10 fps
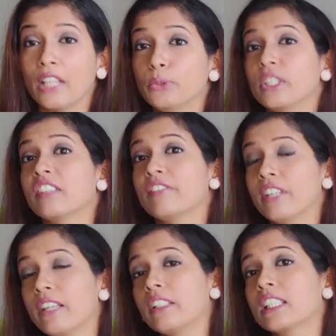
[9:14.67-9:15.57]
and you can
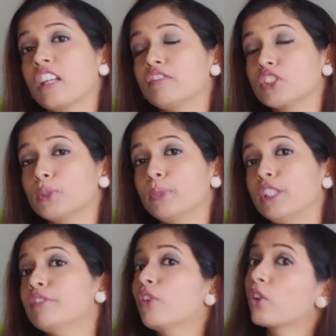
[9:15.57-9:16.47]
wear it
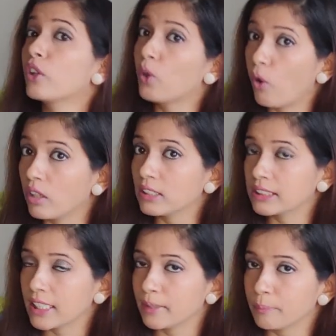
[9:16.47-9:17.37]
comfortably for a longer
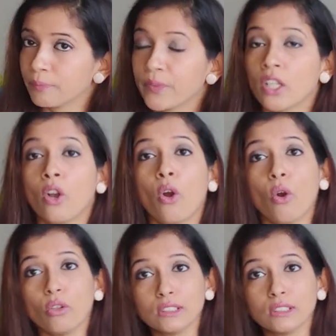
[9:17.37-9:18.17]
time.